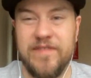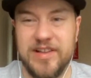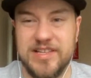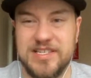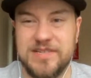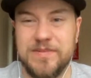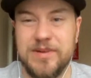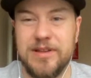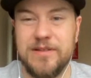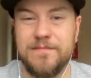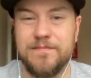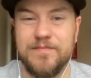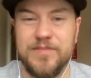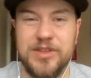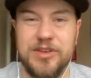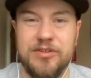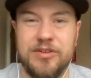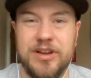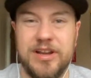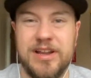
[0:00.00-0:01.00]
defenseman.
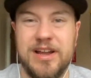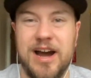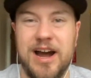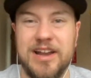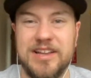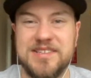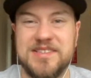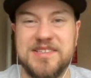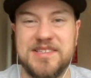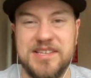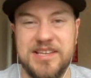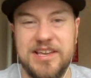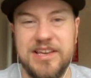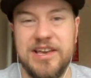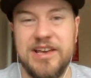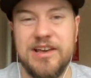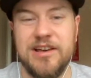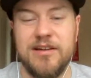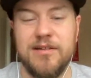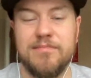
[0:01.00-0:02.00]
You could kind of see
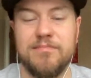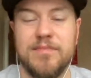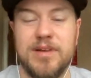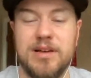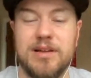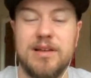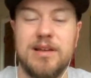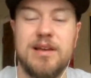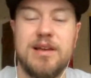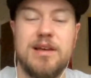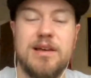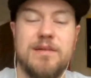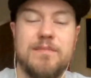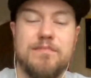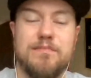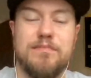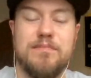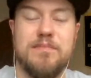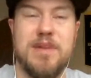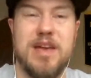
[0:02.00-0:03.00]
him
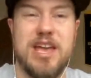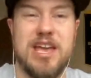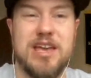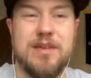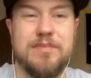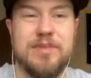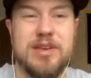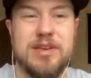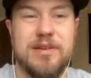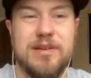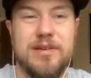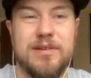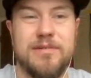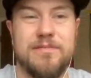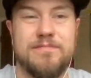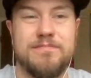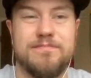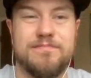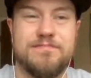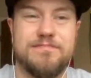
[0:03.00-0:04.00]

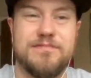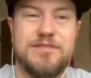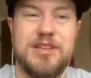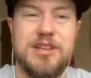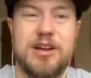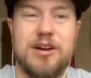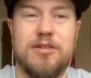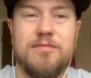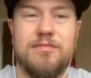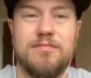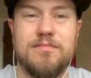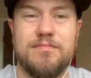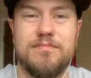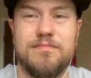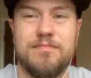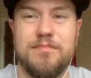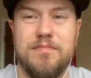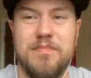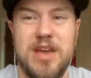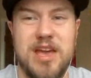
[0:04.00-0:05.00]
maybe, you know,
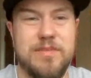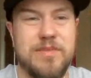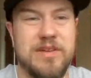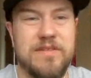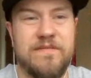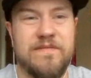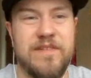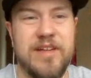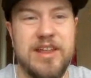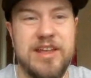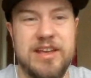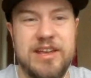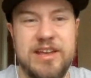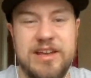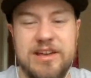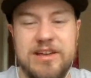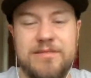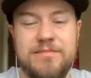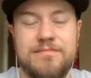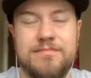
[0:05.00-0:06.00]
maybe fitting
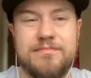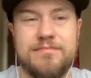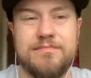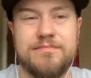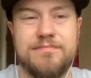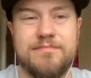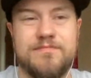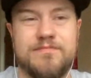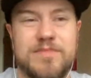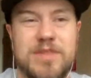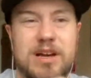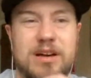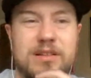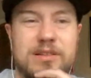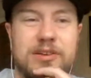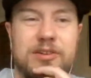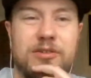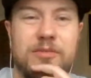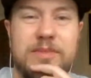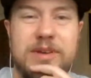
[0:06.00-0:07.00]
in a
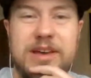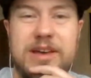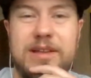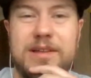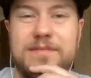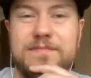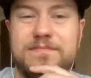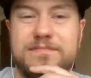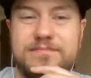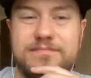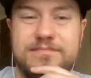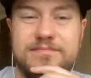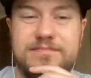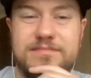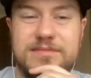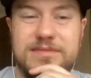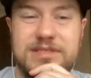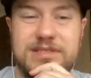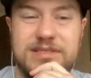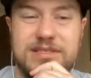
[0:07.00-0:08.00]
little bit.
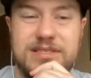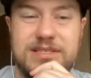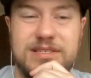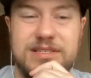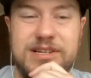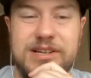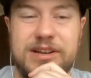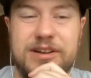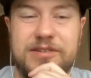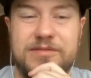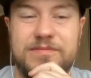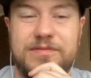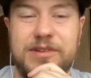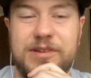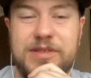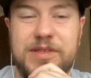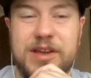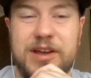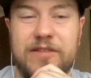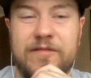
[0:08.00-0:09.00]
You know, do
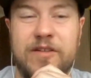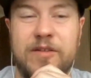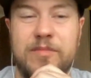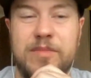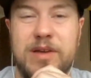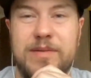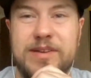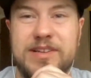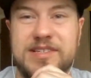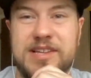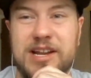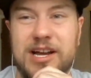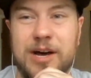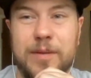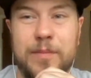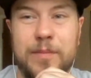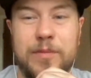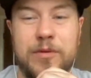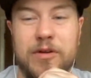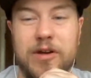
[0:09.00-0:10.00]
you think of him maybe as an
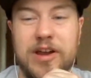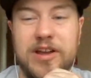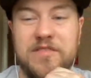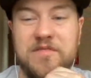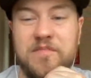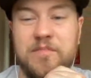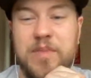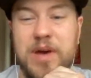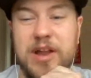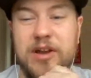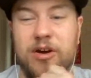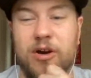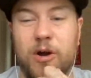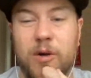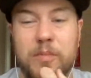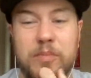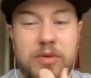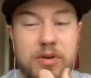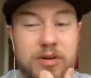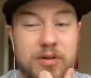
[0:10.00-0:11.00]
upgrade of Ben
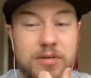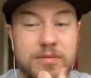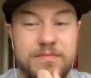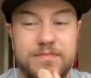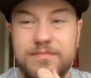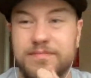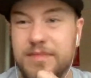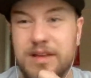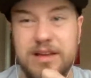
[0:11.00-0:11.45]
Harper,